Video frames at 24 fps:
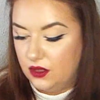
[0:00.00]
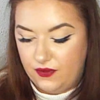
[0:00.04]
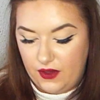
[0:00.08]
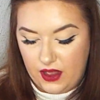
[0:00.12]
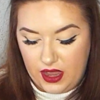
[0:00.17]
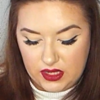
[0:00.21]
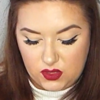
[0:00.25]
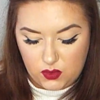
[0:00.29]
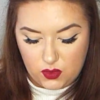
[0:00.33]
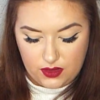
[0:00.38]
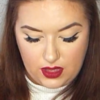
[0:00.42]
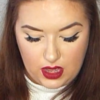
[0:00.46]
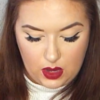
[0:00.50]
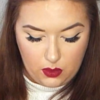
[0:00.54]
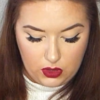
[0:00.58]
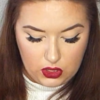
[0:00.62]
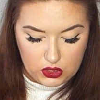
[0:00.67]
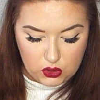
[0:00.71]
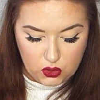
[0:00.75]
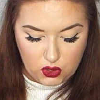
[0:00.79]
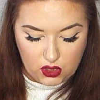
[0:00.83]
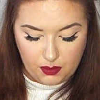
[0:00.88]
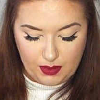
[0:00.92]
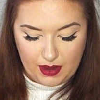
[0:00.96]
first one that I want
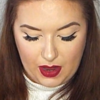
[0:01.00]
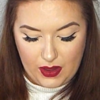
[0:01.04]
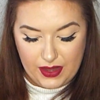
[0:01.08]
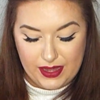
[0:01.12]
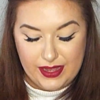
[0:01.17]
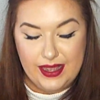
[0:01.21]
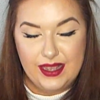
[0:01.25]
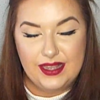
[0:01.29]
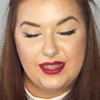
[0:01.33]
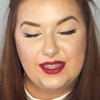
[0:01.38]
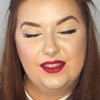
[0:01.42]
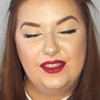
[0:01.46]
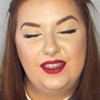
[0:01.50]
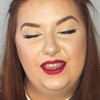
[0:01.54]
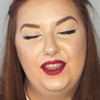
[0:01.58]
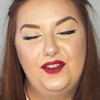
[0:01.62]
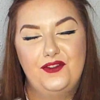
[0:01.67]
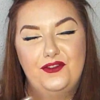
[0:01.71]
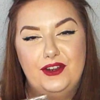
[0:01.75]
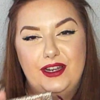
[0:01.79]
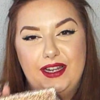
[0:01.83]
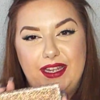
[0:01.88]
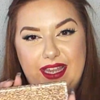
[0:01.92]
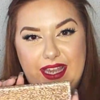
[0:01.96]
to talk about is the
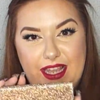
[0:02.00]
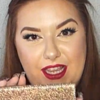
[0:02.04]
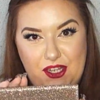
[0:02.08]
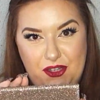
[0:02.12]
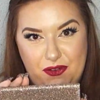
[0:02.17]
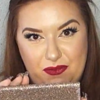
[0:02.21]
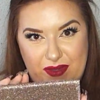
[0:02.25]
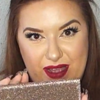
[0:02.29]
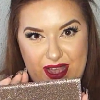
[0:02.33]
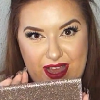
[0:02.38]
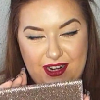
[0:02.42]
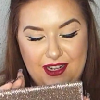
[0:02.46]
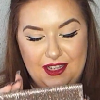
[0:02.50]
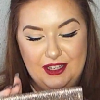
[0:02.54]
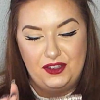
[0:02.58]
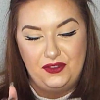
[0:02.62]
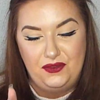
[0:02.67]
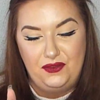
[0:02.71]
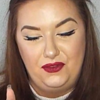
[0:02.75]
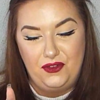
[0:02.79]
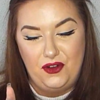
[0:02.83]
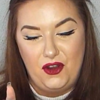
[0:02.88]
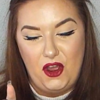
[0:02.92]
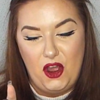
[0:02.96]
Friendcation palette
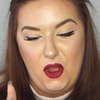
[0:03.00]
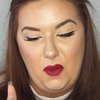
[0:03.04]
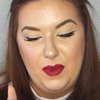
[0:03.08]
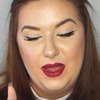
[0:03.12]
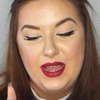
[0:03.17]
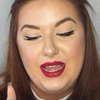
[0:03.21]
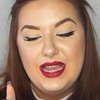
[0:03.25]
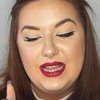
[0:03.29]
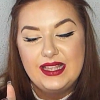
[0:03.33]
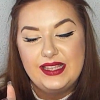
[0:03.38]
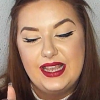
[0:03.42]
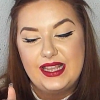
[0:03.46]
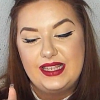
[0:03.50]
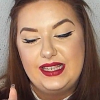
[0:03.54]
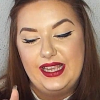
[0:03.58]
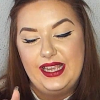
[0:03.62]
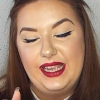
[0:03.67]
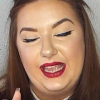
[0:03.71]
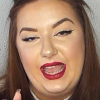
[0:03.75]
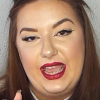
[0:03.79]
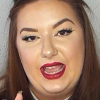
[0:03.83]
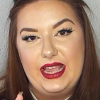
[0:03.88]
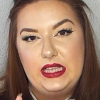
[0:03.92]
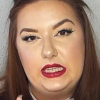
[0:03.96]
from Desi and
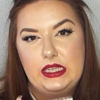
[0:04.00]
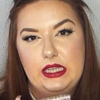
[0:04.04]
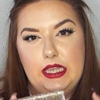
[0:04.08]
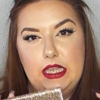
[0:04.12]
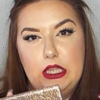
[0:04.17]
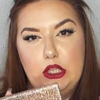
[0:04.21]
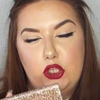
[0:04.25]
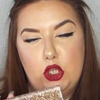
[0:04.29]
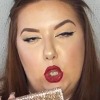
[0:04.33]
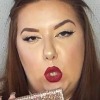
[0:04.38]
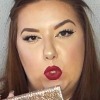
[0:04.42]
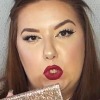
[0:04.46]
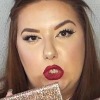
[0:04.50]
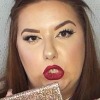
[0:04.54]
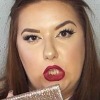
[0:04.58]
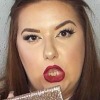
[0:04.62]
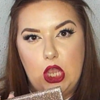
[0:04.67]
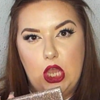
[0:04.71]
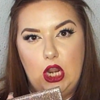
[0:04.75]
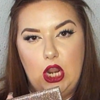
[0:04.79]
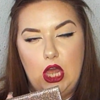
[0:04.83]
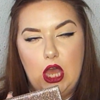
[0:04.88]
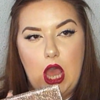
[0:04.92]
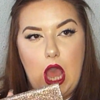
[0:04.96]
Katy Daughter
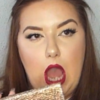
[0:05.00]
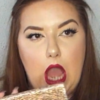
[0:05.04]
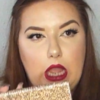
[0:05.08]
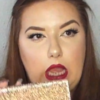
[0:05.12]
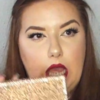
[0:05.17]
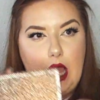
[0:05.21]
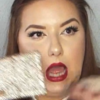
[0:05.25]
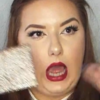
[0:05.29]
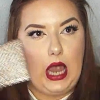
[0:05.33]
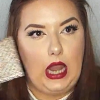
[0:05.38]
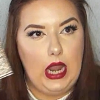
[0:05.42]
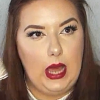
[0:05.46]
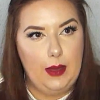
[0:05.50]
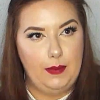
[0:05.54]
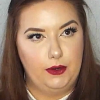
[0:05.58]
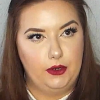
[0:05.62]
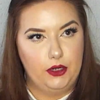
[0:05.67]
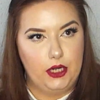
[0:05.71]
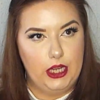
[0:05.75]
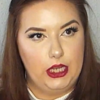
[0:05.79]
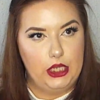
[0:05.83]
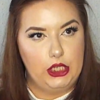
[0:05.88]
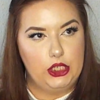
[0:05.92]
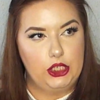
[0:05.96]
Colour
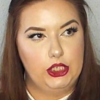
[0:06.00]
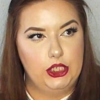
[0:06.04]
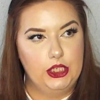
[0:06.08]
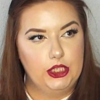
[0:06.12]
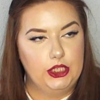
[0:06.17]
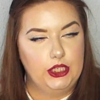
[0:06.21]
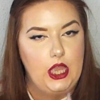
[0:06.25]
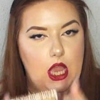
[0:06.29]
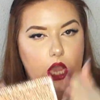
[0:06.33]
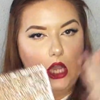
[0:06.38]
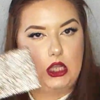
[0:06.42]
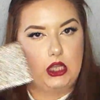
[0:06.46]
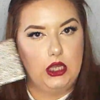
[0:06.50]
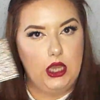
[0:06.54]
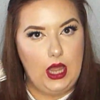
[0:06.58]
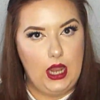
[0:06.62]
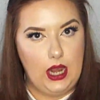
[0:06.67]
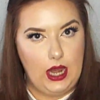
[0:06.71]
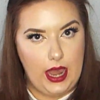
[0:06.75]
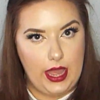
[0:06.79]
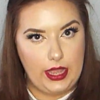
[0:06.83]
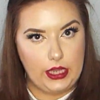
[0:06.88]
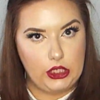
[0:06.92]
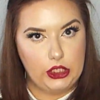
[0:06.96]
collaboration, a
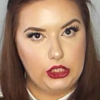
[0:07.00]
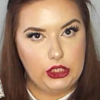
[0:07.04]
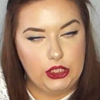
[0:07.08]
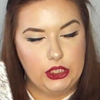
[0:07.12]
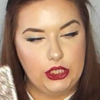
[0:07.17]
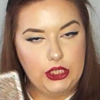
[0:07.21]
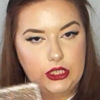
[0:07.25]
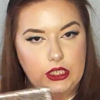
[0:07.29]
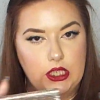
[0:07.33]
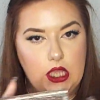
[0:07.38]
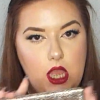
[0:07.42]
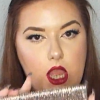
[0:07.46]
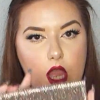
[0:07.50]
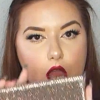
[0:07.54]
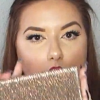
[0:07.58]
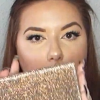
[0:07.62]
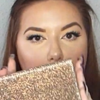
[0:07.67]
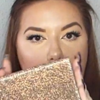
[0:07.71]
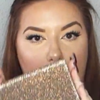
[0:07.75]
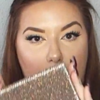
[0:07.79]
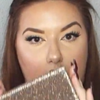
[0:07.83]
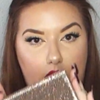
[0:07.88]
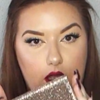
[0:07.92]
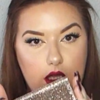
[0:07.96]
collection.
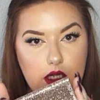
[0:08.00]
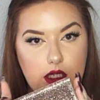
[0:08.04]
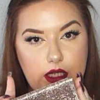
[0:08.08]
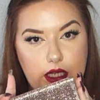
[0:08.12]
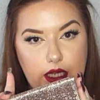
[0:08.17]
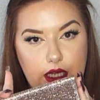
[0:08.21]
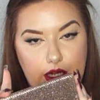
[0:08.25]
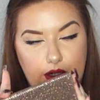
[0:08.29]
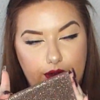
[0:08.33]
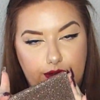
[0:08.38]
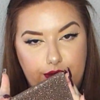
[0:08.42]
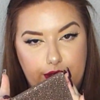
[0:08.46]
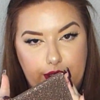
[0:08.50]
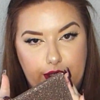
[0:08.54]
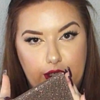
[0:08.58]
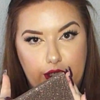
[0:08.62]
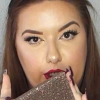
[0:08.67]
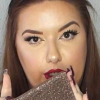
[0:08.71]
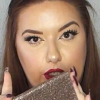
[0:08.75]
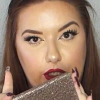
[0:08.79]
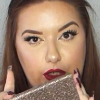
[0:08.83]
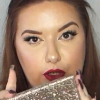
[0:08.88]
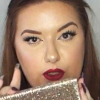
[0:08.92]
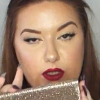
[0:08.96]
Look how freaking
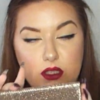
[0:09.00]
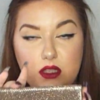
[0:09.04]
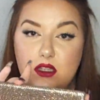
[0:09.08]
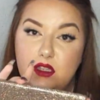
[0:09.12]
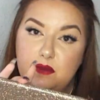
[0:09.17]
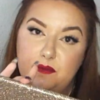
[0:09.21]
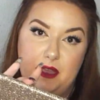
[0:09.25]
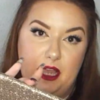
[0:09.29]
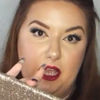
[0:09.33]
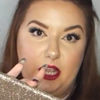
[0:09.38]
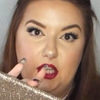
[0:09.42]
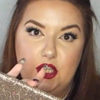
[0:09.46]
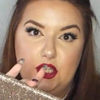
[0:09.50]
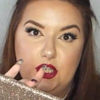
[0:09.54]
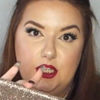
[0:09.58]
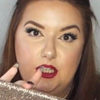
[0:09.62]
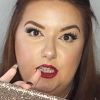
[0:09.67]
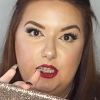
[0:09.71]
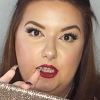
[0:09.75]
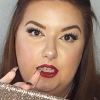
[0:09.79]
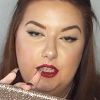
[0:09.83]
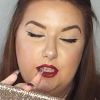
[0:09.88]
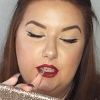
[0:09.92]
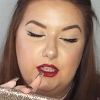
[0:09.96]
cute this packaging
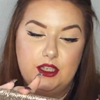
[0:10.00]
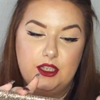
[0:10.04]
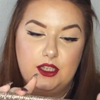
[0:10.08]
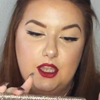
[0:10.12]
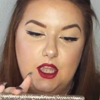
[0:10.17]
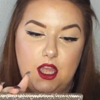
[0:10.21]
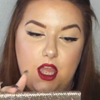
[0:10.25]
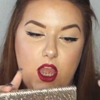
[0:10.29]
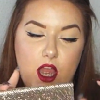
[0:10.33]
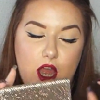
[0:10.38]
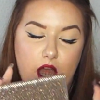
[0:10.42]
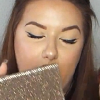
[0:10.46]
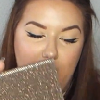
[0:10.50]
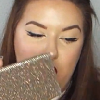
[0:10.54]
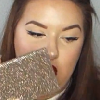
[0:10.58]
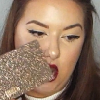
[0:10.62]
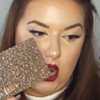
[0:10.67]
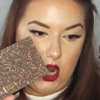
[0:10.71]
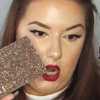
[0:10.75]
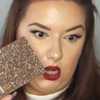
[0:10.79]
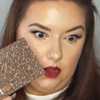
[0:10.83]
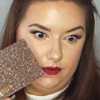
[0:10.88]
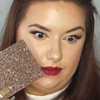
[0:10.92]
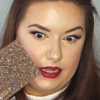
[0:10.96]
is.
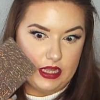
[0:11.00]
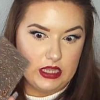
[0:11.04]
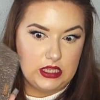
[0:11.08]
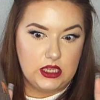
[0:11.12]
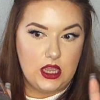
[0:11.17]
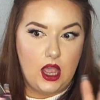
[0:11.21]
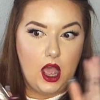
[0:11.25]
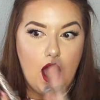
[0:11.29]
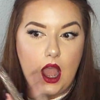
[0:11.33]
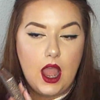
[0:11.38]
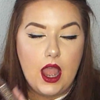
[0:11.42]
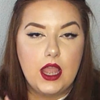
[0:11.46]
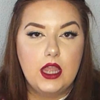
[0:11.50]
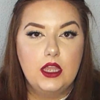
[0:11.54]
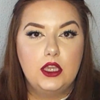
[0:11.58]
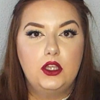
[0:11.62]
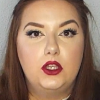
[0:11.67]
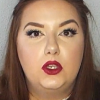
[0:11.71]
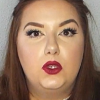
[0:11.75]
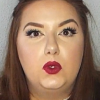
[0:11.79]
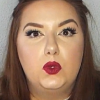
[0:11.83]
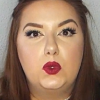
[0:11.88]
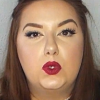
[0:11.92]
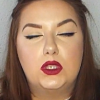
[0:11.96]
Love it. I
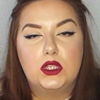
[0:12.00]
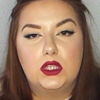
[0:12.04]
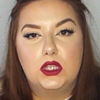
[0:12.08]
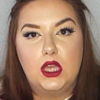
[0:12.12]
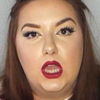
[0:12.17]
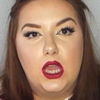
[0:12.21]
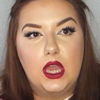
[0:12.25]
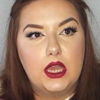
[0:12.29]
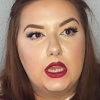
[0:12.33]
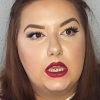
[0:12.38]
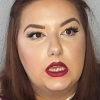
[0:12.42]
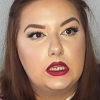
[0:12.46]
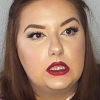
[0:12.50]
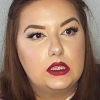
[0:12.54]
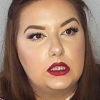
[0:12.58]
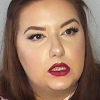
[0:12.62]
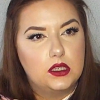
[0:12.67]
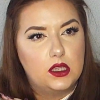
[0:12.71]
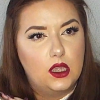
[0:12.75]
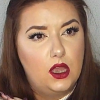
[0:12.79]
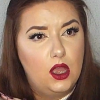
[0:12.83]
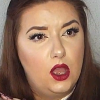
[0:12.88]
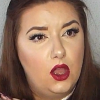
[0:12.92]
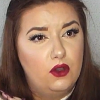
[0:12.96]
used
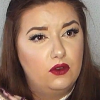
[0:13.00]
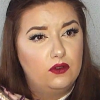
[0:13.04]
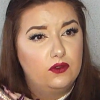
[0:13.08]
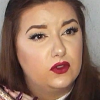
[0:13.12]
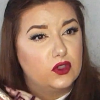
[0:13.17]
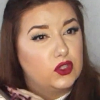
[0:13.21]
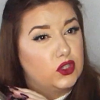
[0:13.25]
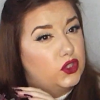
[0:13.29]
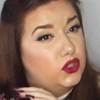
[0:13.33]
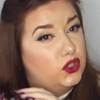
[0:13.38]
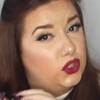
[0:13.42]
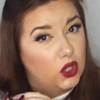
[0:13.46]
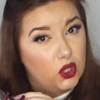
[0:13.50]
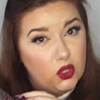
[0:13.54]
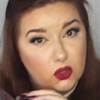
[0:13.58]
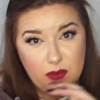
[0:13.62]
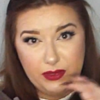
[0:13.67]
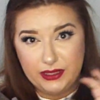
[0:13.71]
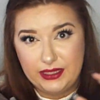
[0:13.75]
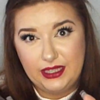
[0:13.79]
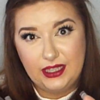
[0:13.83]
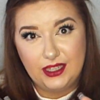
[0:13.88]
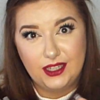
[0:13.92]
this for so many